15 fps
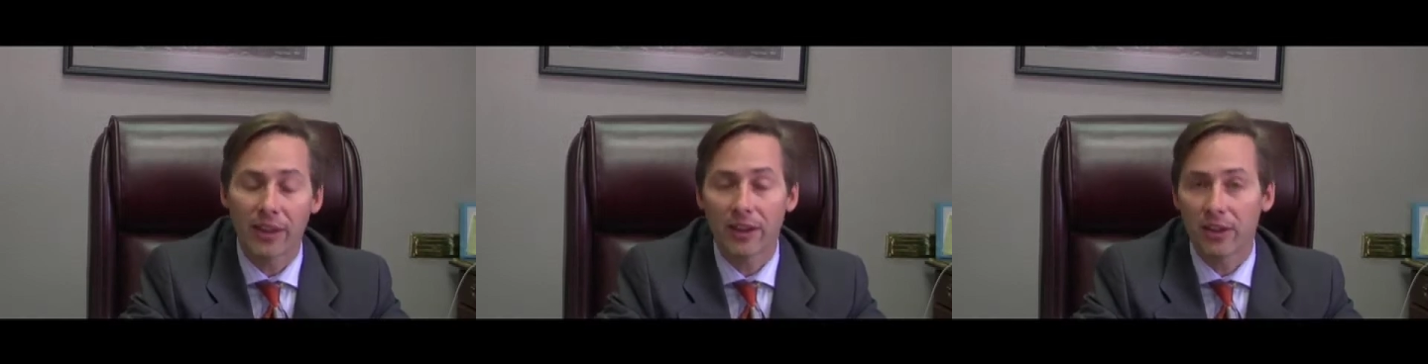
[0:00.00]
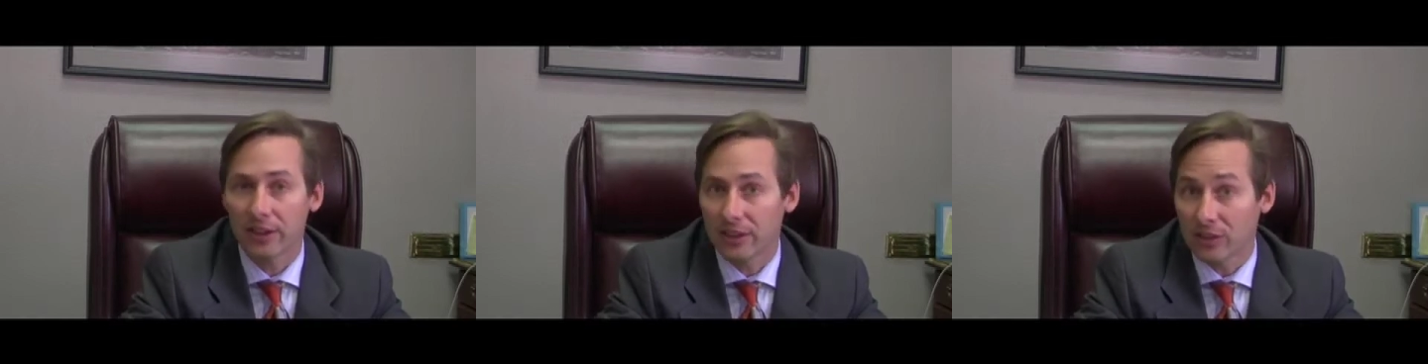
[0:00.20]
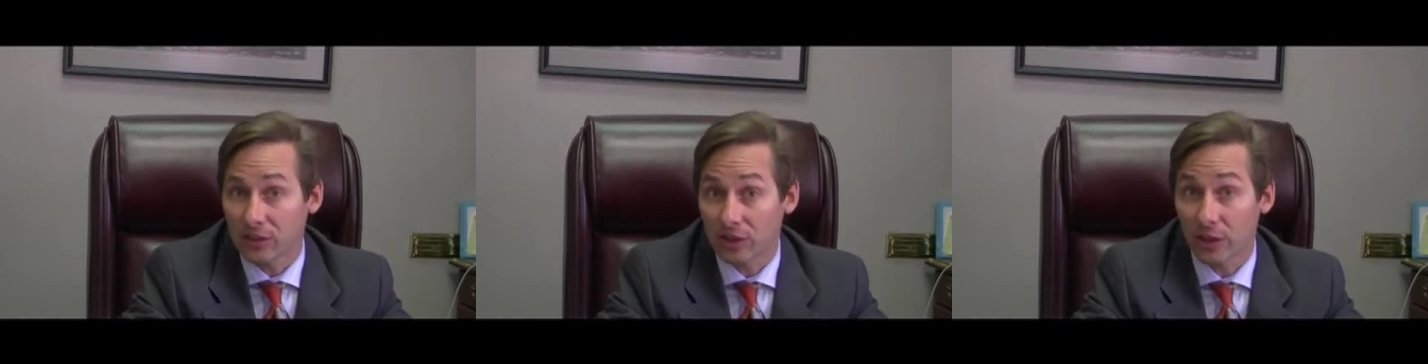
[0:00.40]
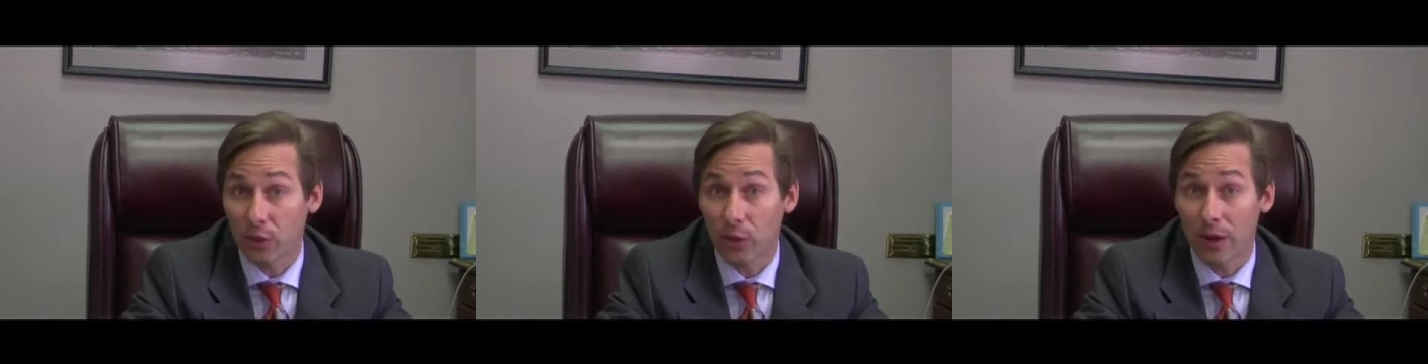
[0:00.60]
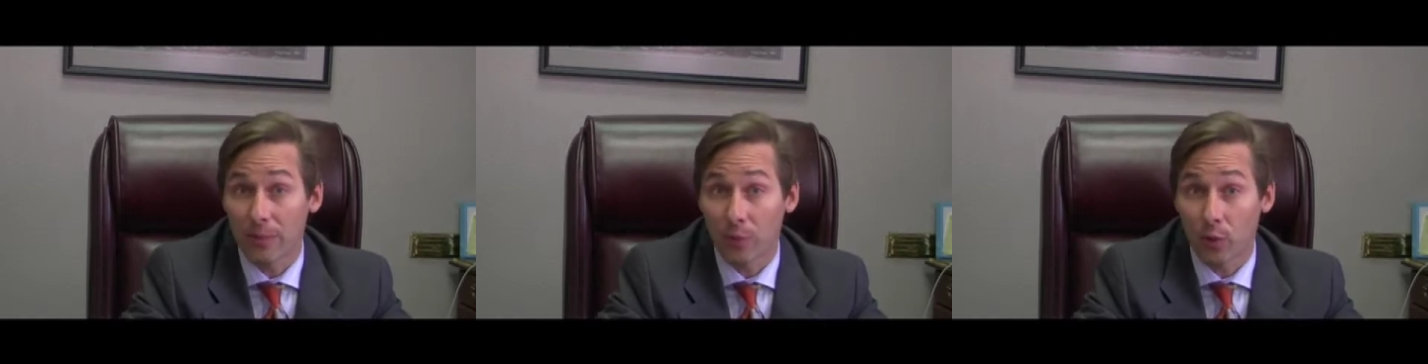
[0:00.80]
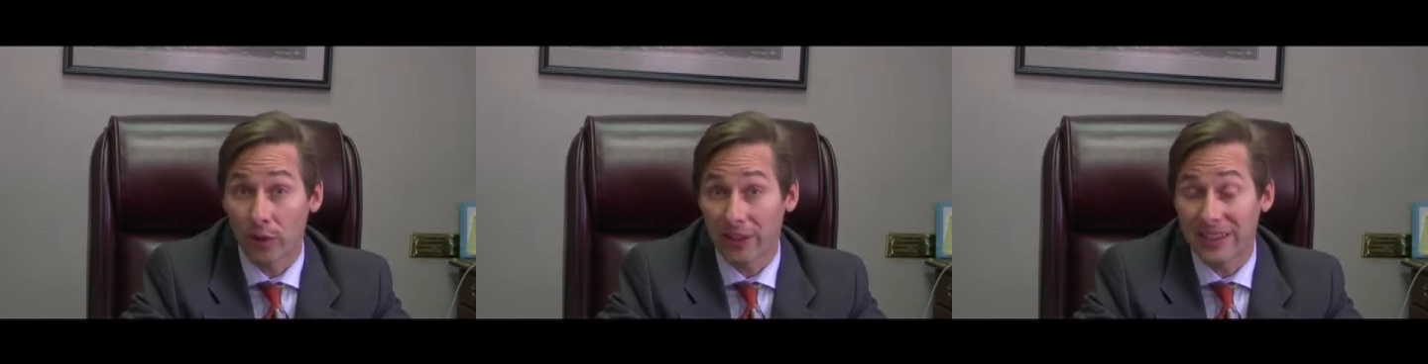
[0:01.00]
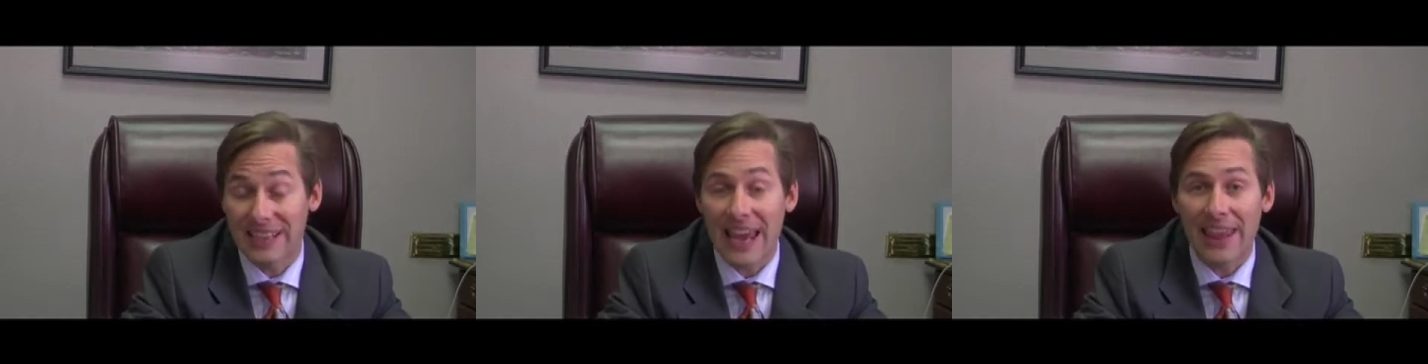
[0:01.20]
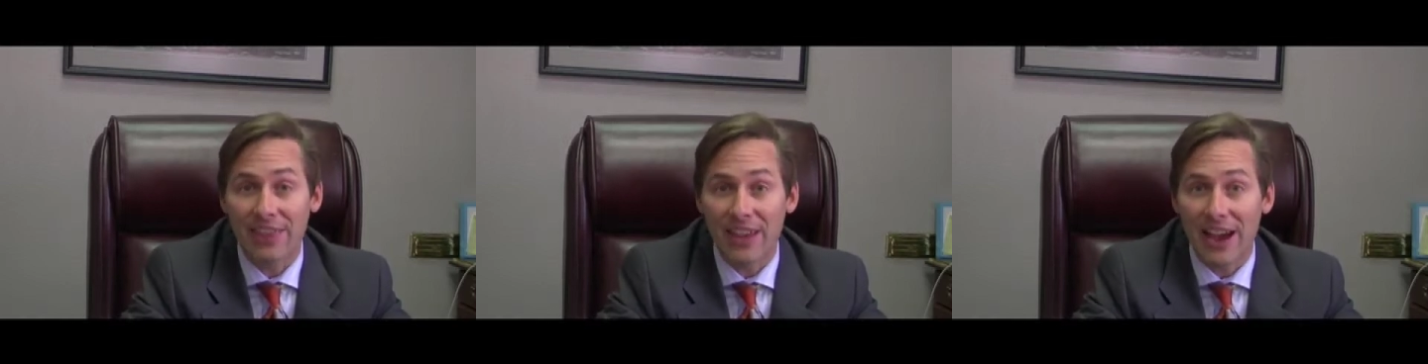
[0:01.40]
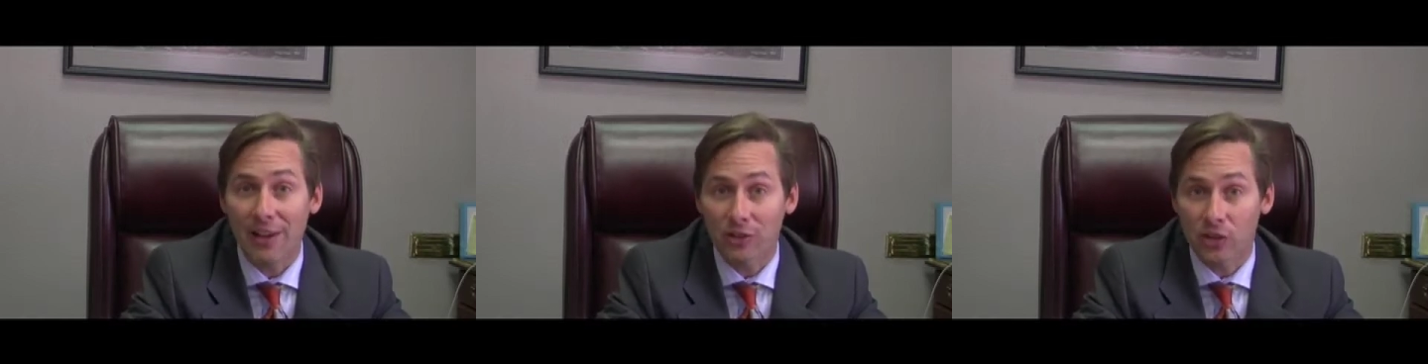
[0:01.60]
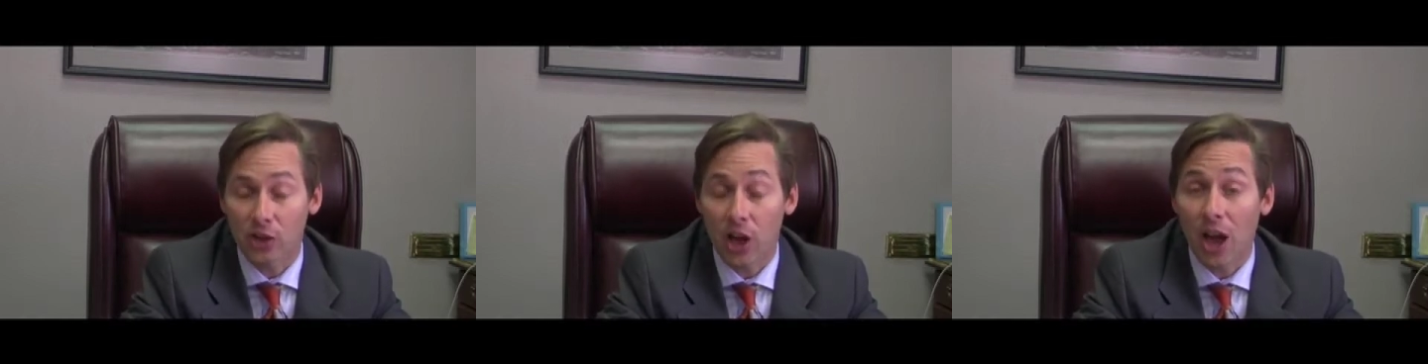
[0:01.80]
that could easily run more than
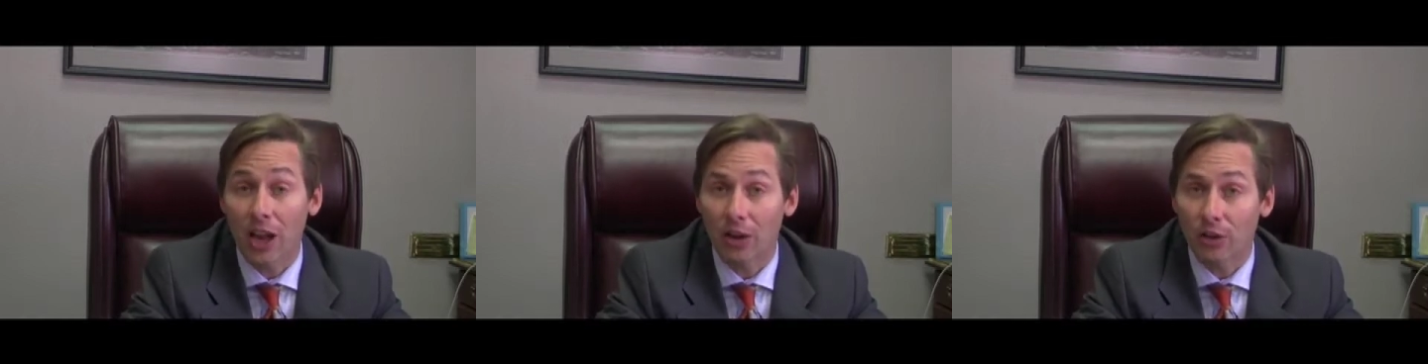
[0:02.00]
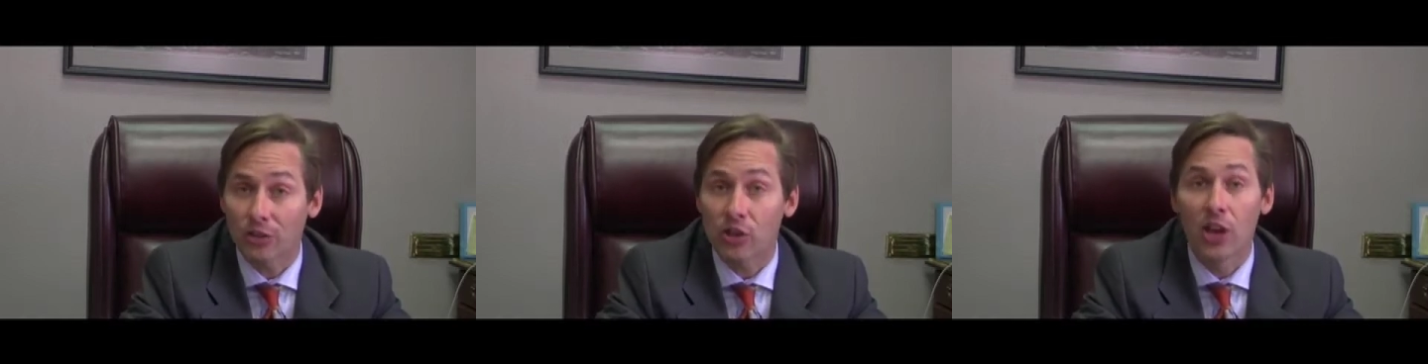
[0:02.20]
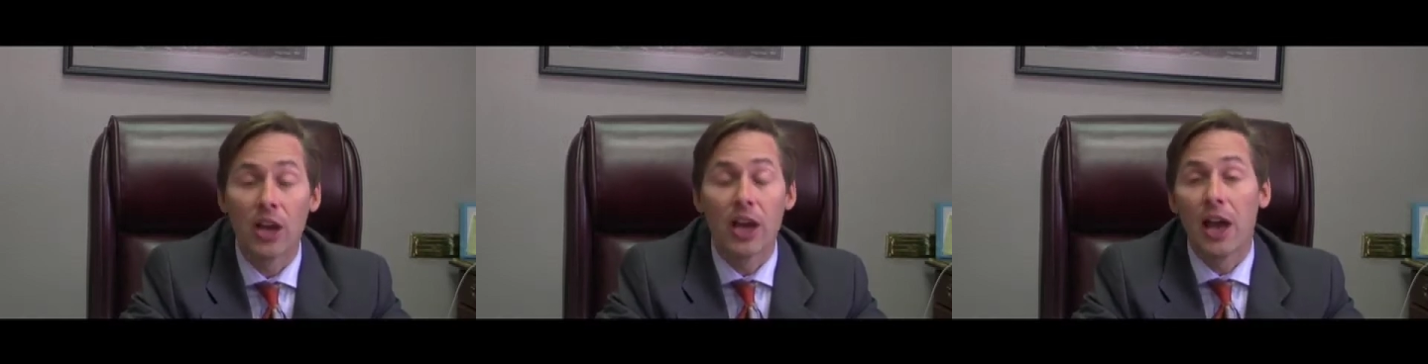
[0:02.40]
$10,000.